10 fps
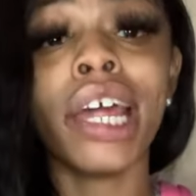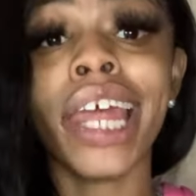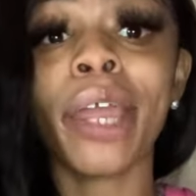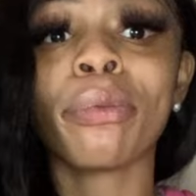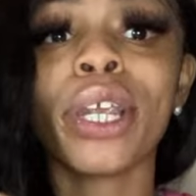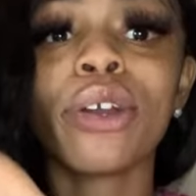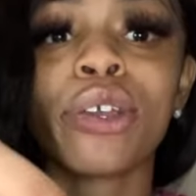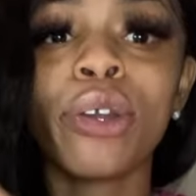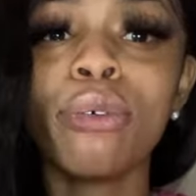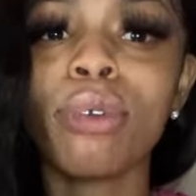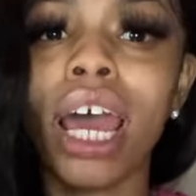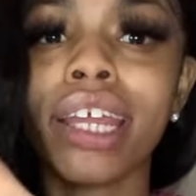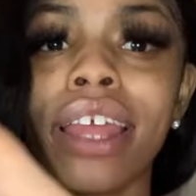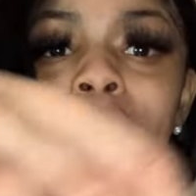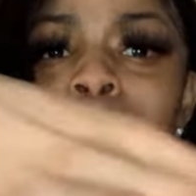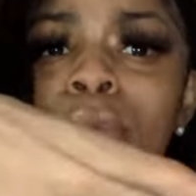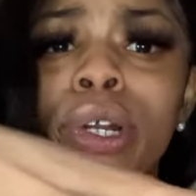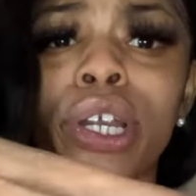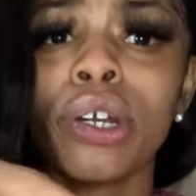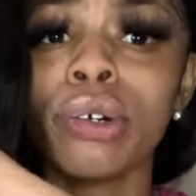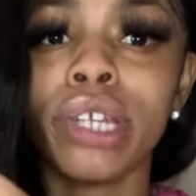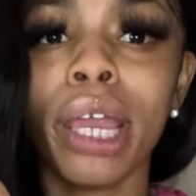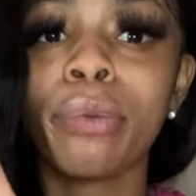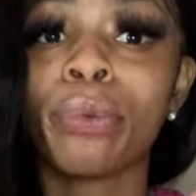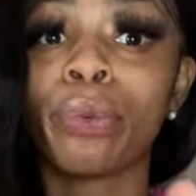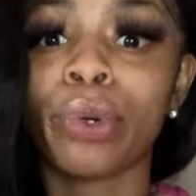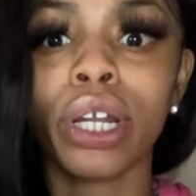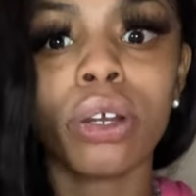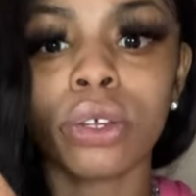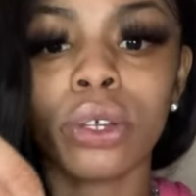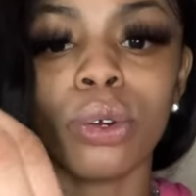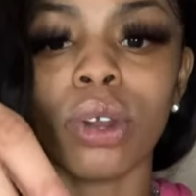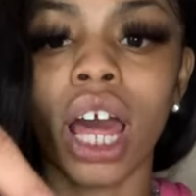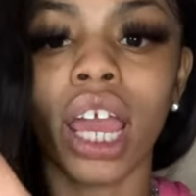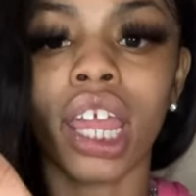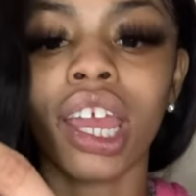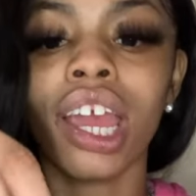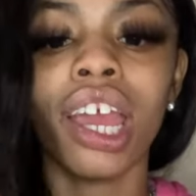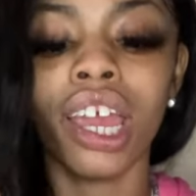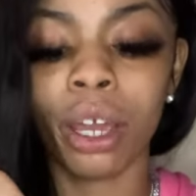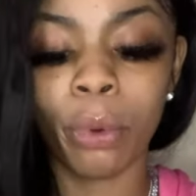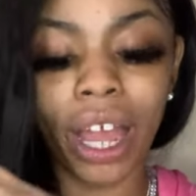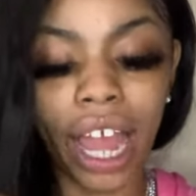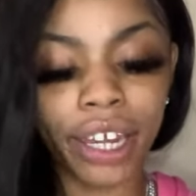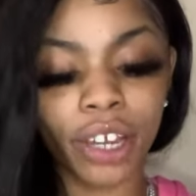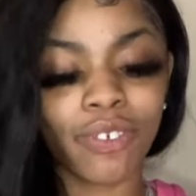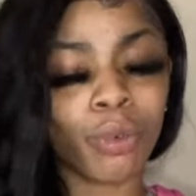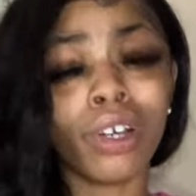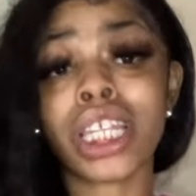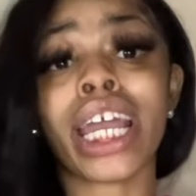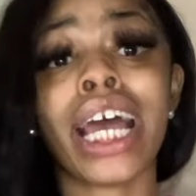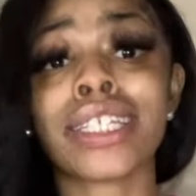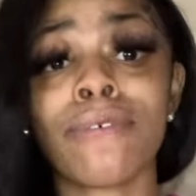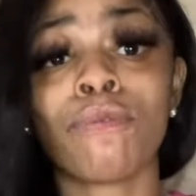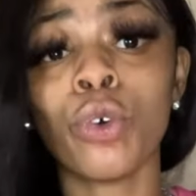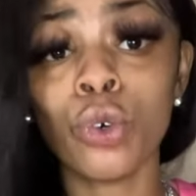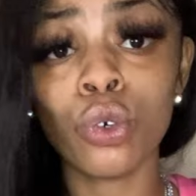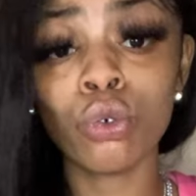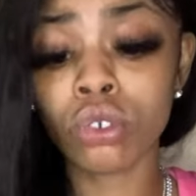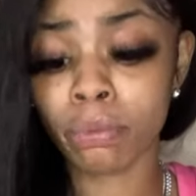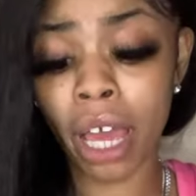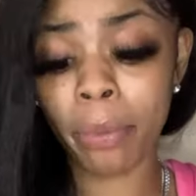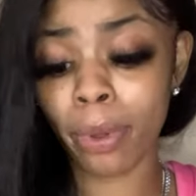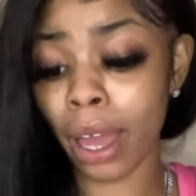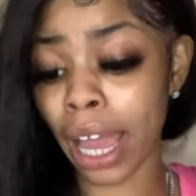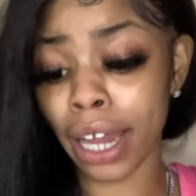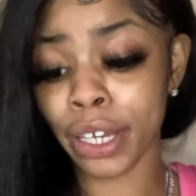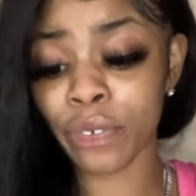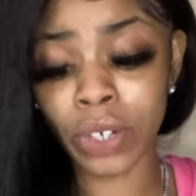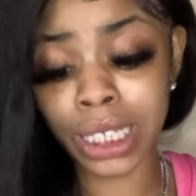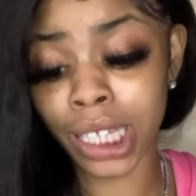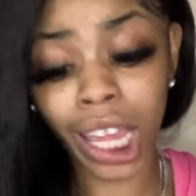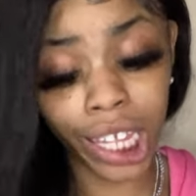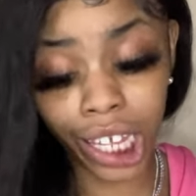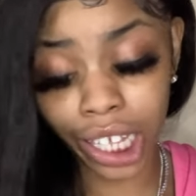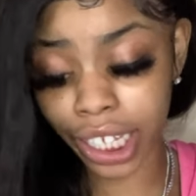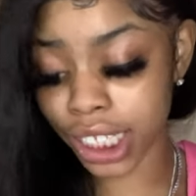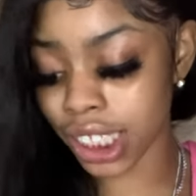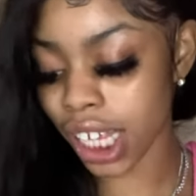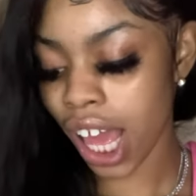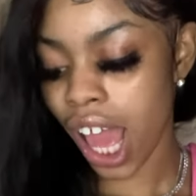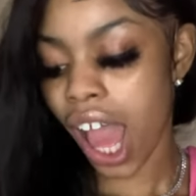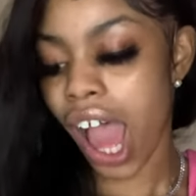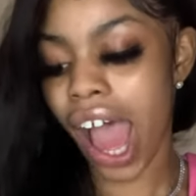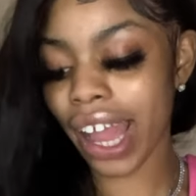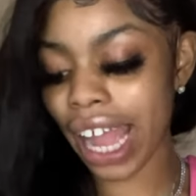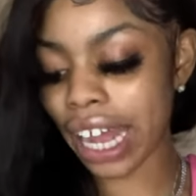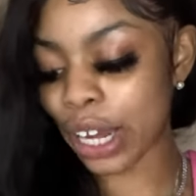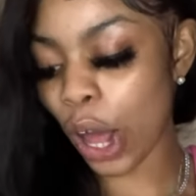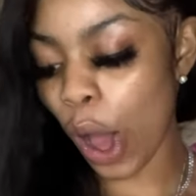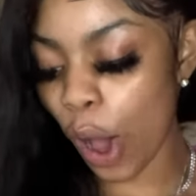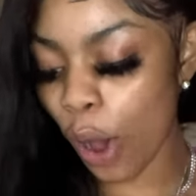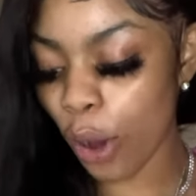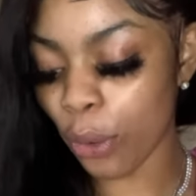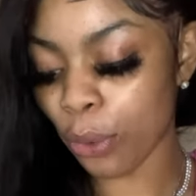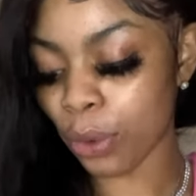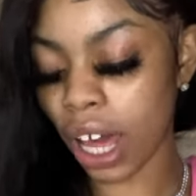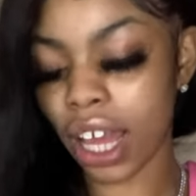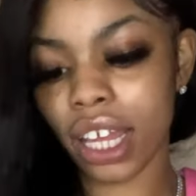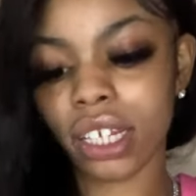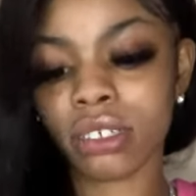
They real cute. Like they real, they real cute. Like I got different ones. I got some food, baby. I got different things. I got it all, like